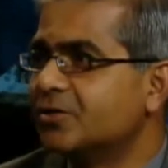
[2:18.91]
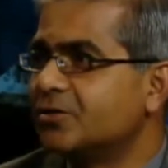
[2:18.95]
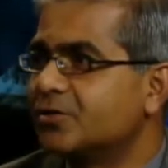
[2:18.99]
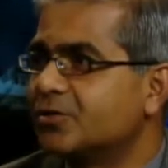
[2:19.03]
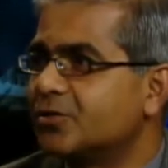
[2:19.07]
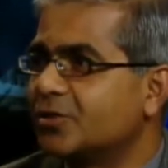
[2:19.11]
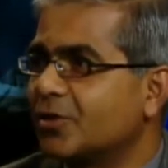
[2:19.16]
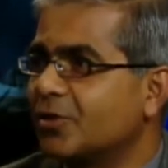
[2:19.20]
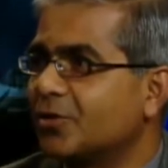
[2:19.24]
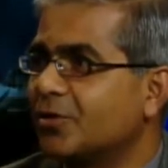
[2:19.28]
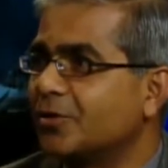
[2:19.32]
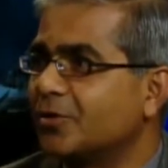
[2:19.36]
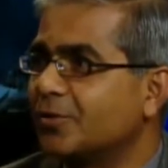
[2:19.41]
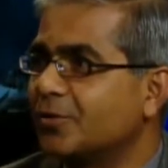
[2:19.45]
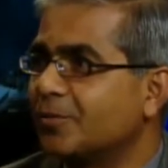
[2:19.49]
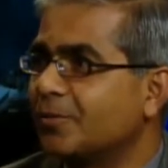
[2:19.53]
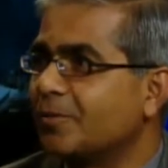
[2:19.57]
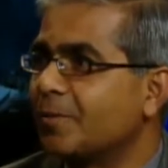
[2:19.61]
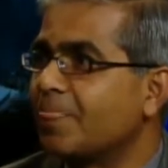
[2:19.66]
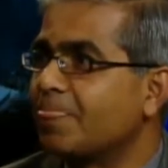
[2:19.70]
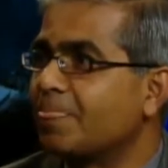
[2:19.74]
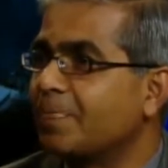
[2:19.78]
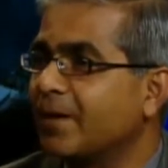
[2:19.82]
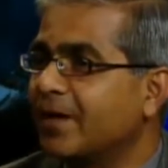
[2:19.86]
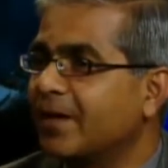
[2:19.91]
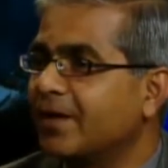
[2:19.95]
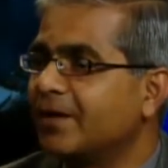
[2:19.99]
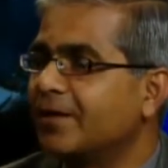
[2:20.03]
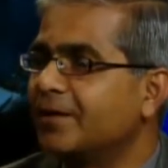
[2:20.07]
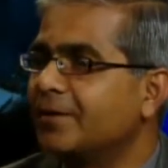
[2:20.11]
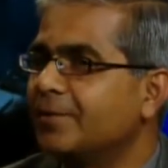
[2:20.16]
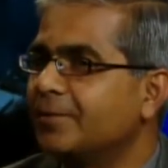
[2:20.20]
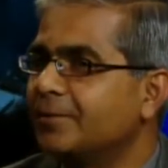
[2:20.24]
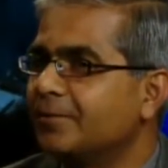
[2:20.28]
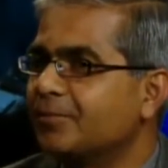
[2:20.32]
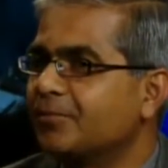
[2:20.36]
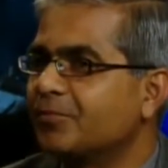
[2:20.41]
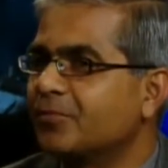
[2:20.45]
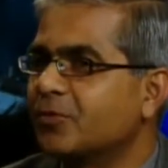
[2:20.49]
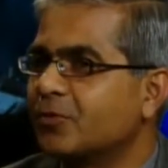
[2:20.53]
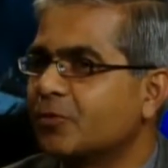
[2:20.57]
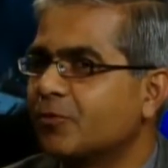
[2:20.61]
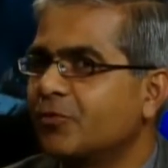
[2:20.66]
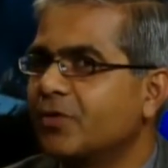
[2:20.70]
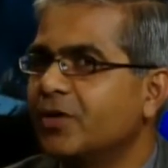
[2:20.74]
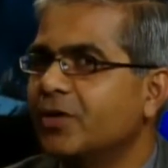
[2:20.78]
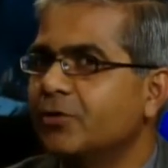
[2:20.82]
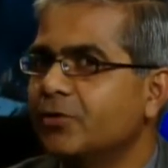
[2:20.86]
So, um,
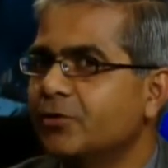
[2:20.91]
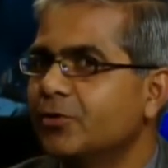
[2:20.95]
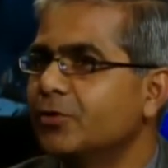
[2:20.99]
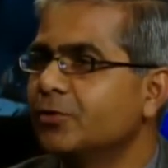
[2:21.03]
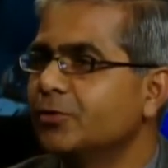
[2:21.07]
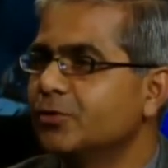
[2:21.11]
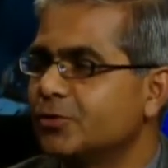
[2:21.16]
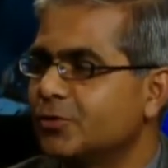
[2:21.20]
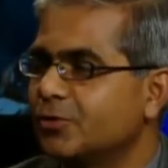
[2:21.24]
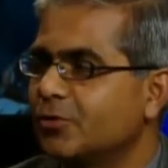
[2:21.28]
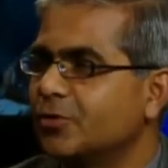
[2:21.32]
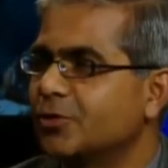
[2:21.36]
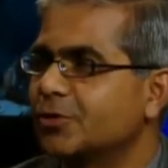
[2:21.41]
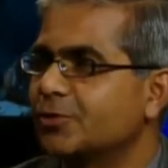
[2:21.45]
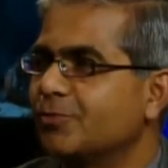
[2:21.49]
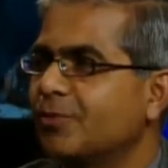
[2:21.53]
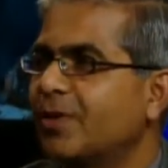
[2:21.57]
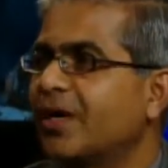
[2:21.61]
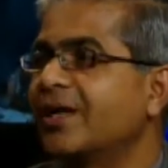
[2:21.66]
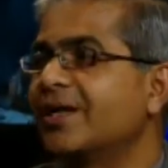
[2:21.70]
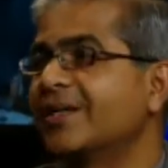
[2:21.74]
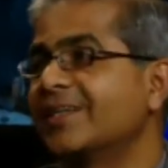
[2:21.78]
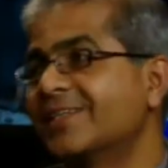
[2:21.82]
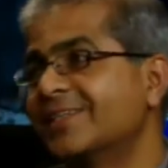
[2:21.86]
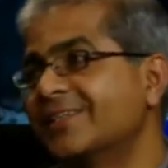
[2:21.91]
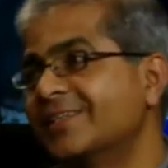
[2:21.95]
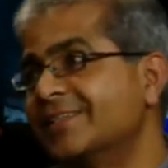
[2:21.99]
so we do use those, but